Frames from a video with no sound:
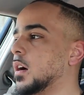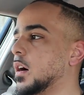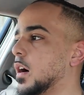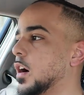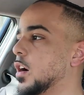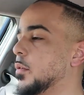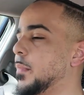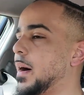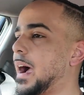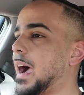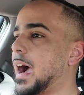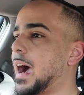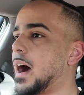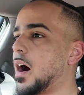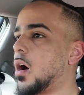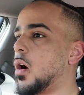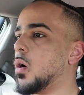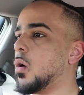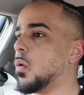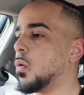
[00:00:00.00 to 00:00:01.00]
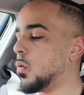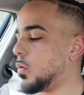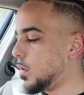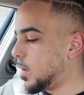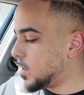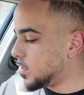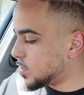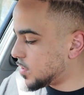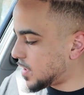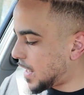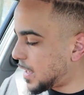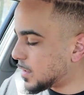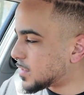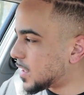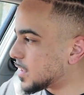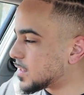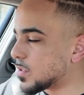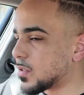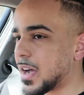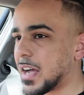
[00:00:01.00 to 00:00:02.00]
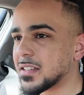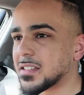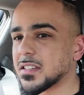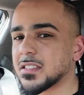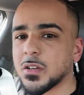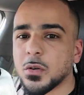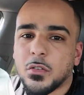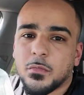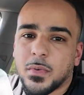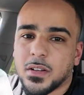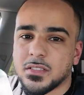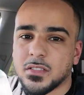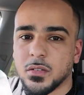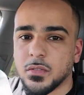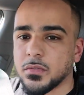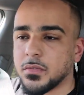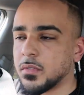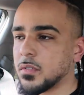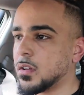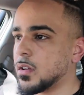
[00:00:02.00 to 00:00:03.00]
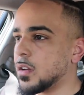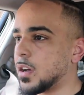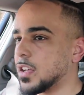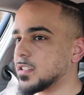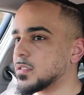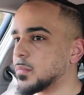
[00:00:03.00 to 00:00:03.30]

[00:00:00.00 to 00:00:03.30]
how I don't know how to deal with myself, I